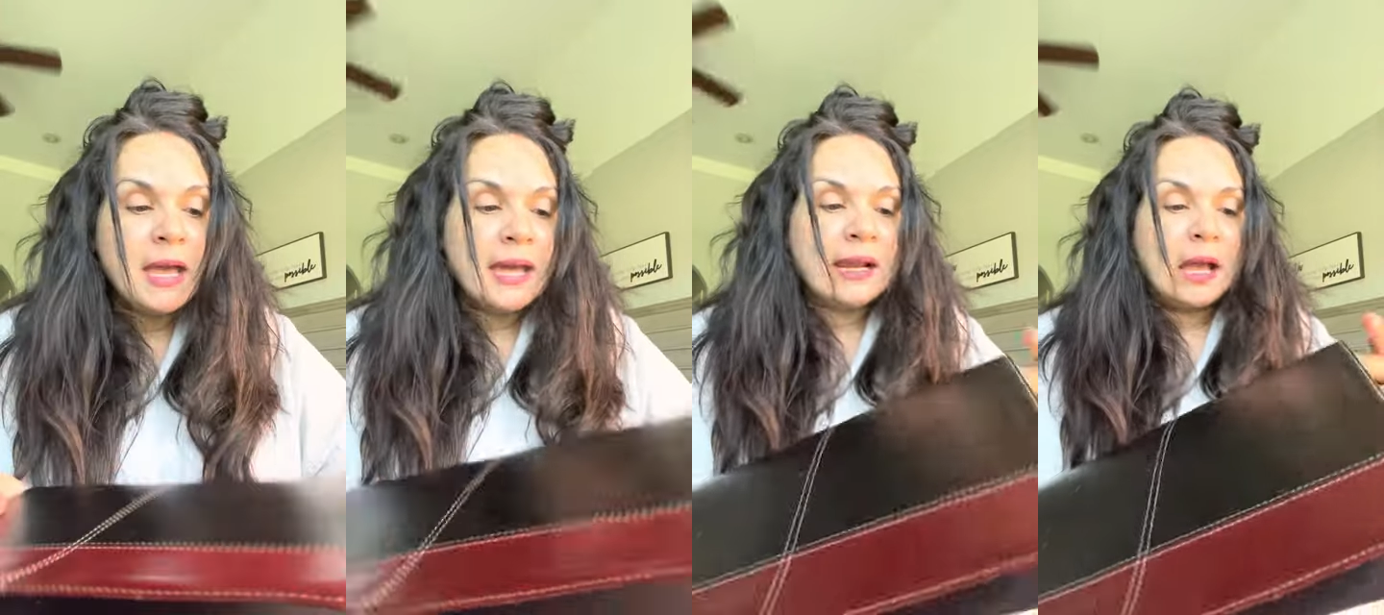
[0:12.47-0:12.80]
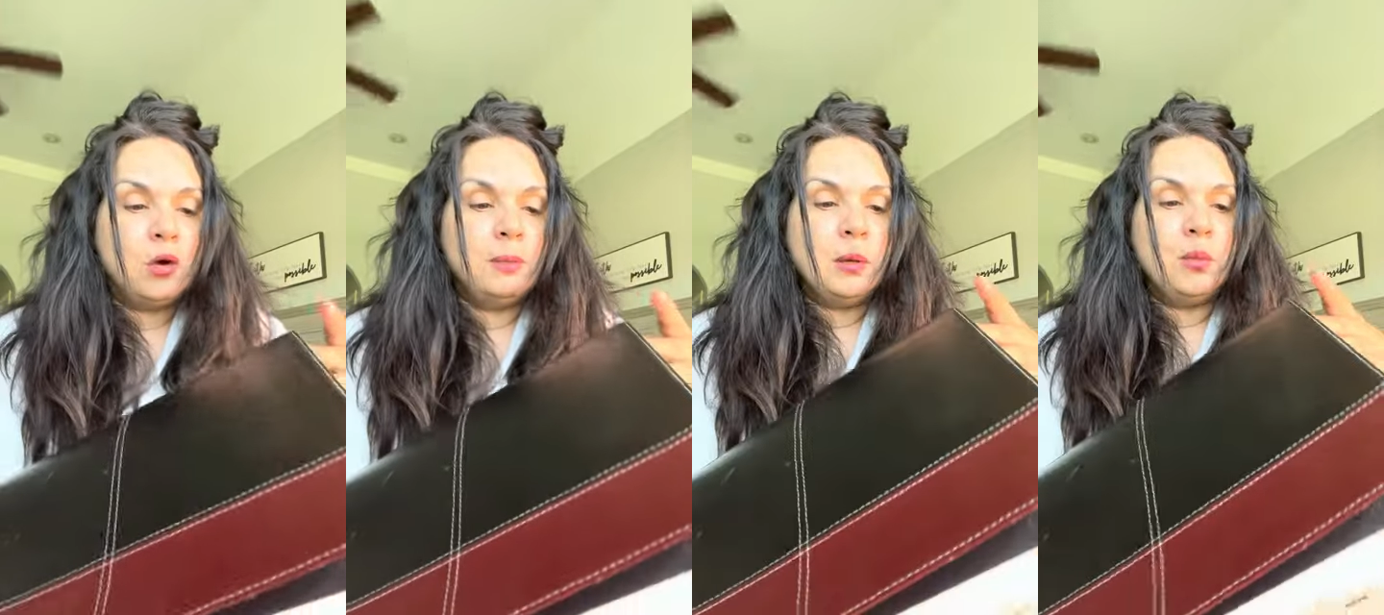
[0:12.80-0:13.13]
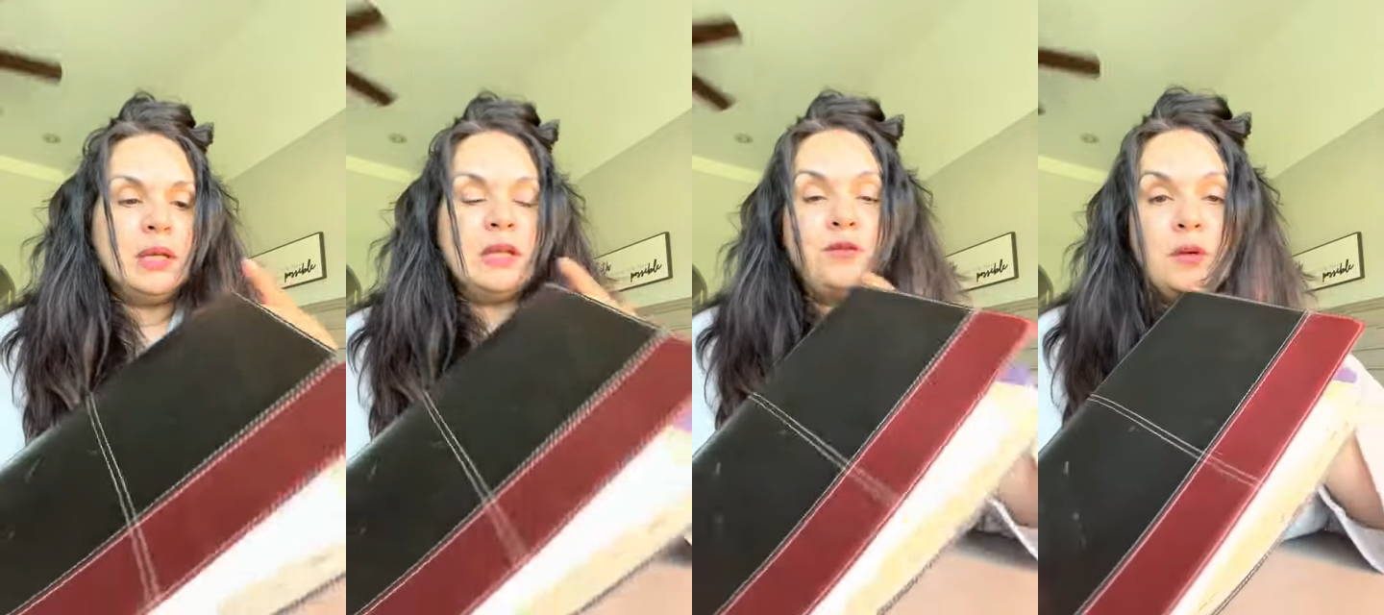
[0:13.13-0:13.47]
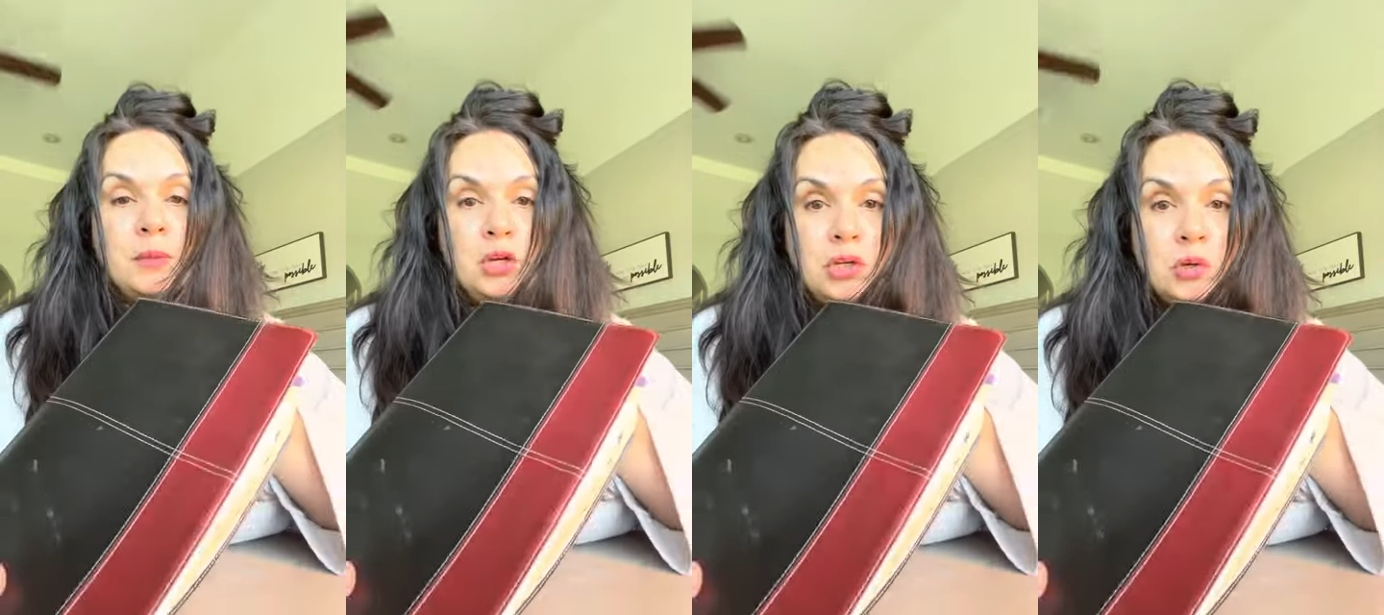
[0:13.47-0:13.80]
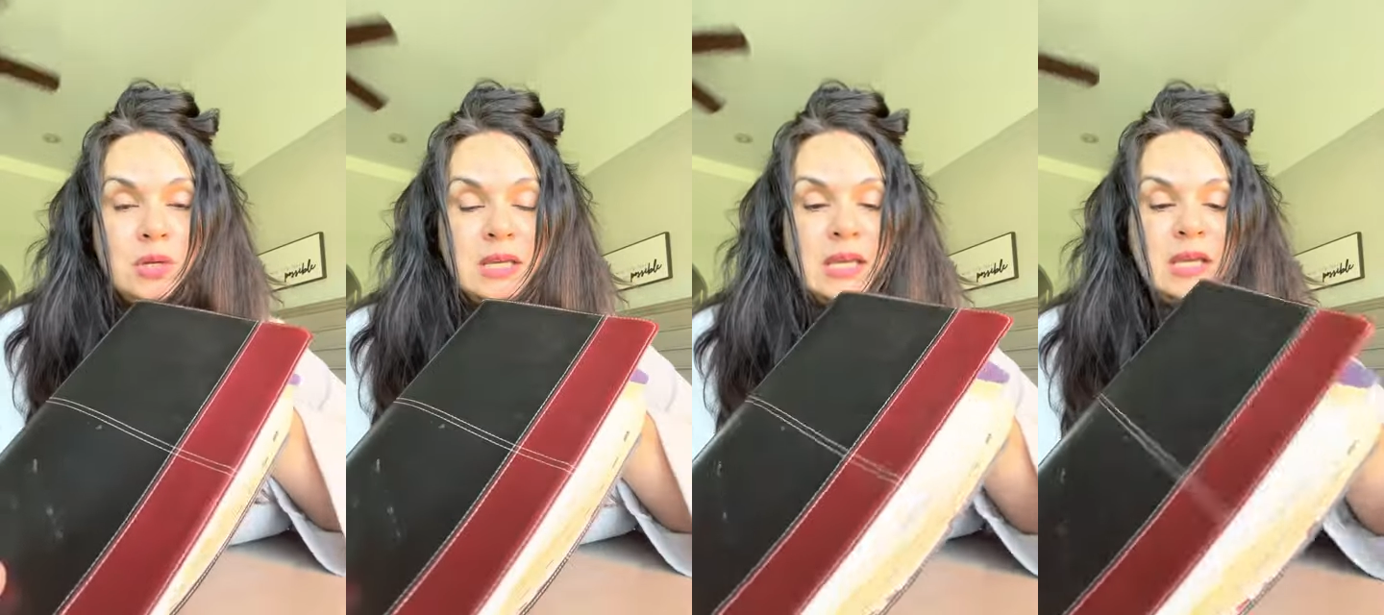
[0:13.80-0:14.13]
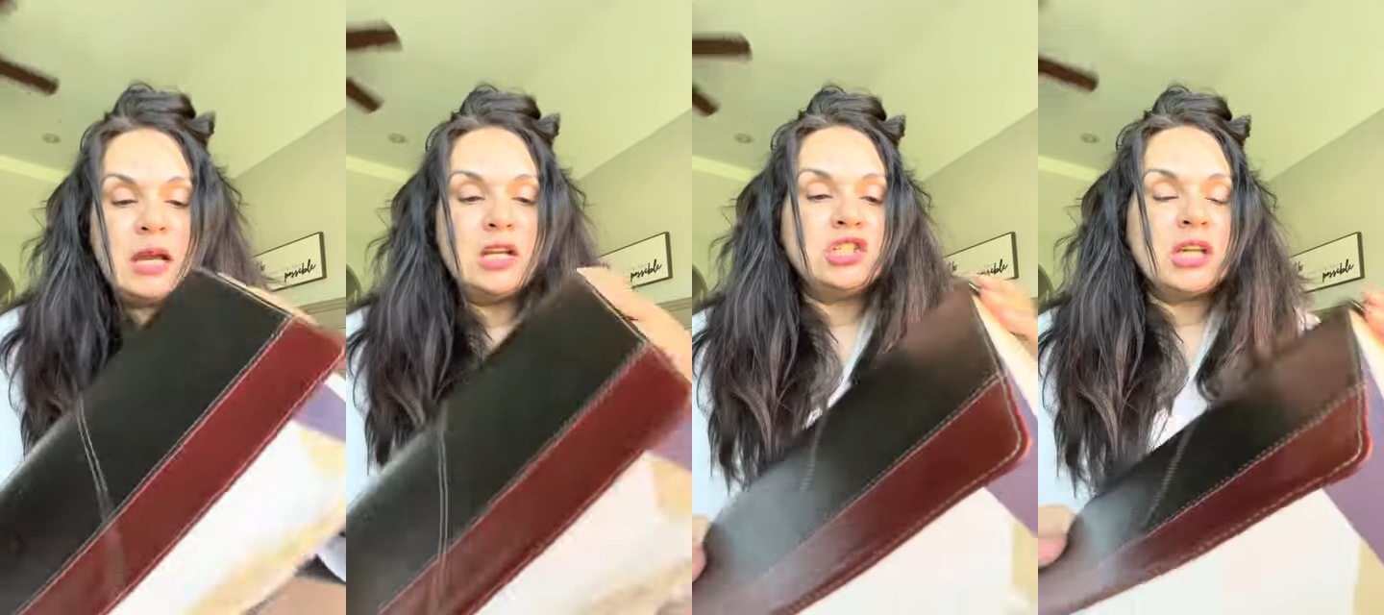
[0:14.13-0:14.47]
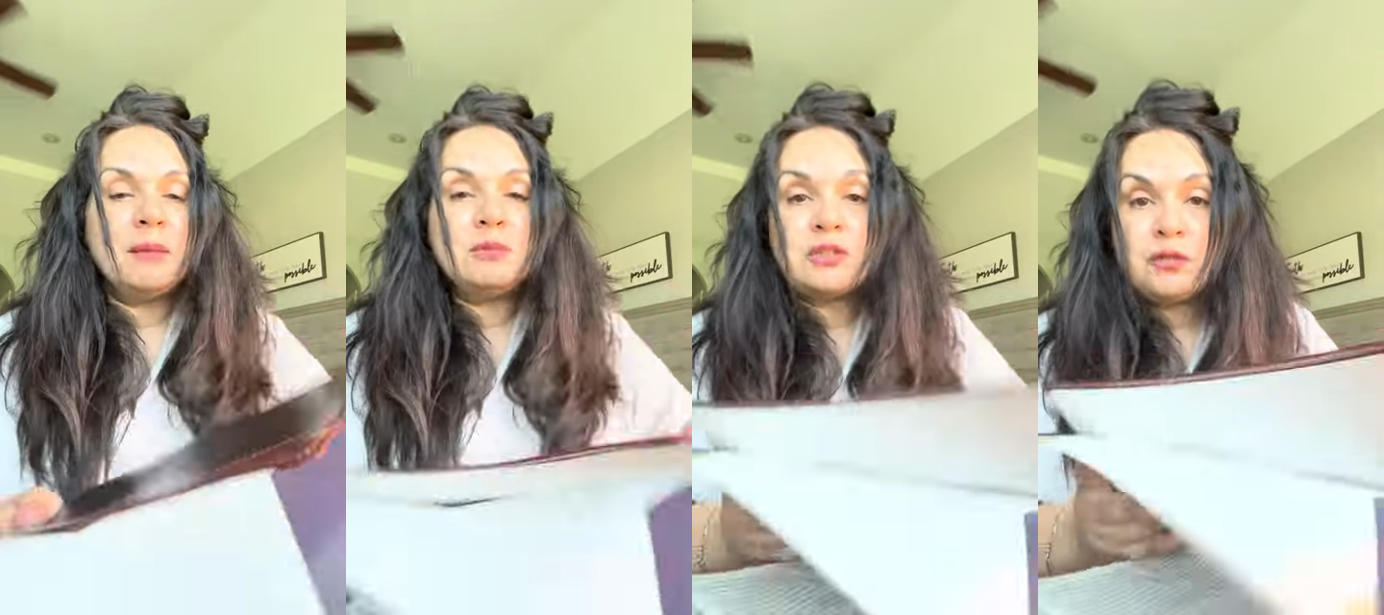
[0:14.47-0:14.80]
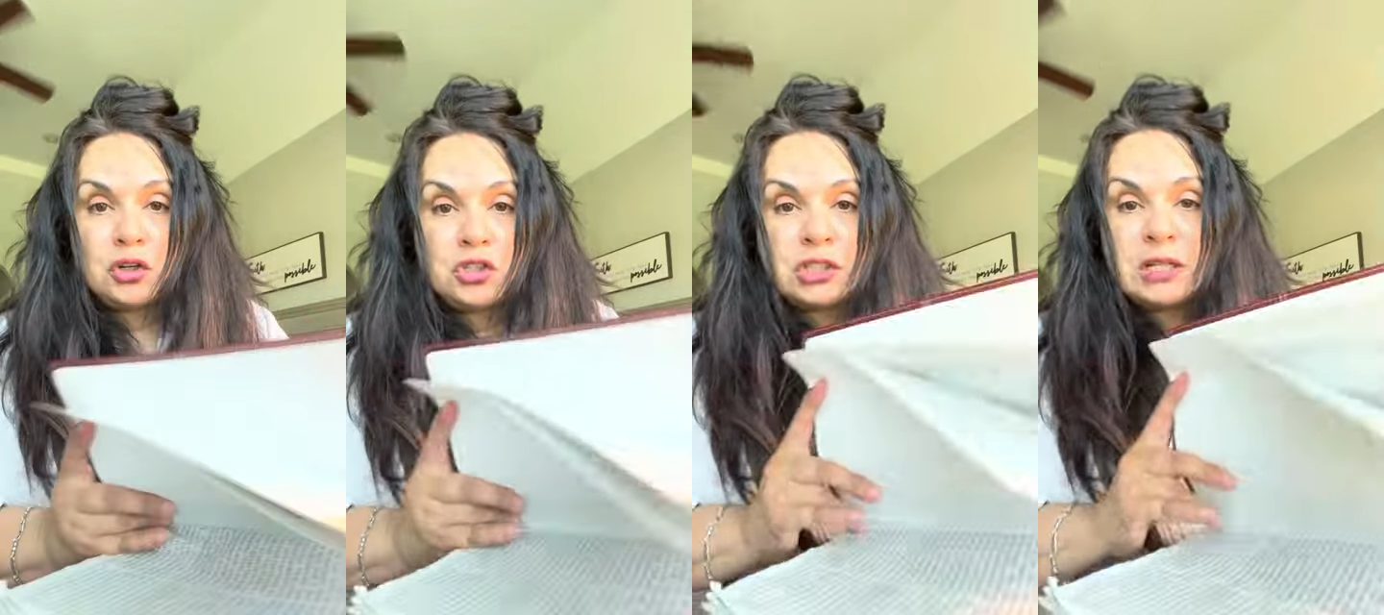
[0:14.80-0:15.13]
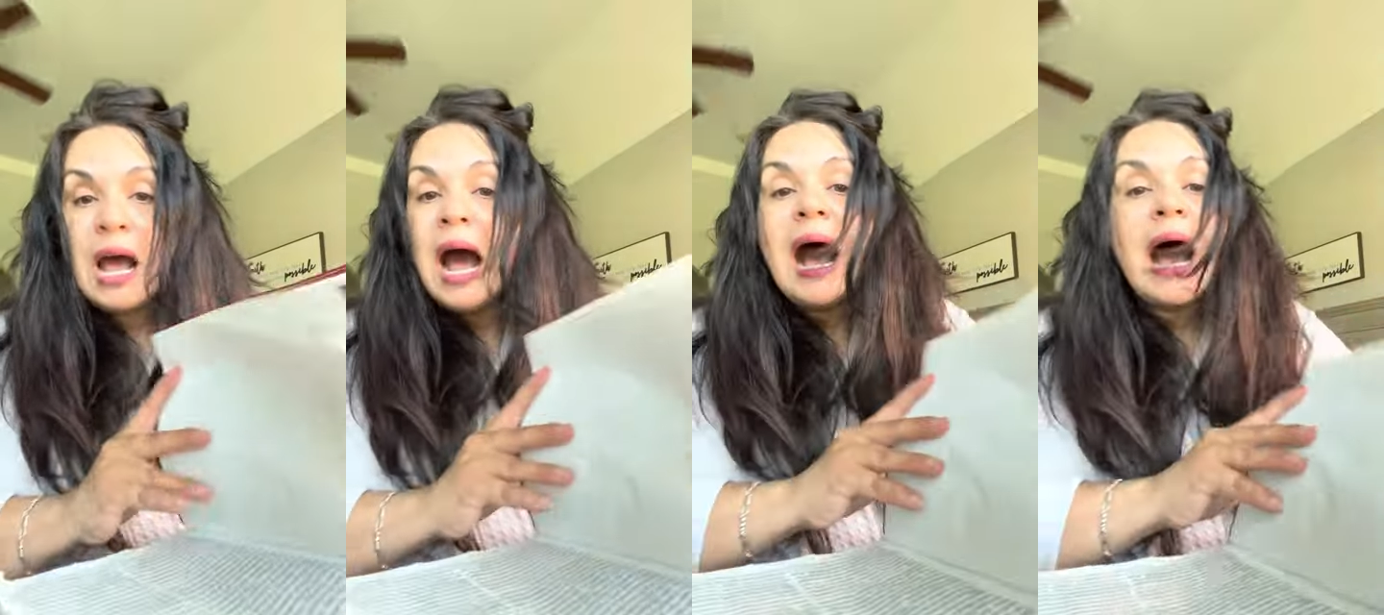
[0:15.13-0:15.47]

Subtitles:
and I will be reading from the New King James Version.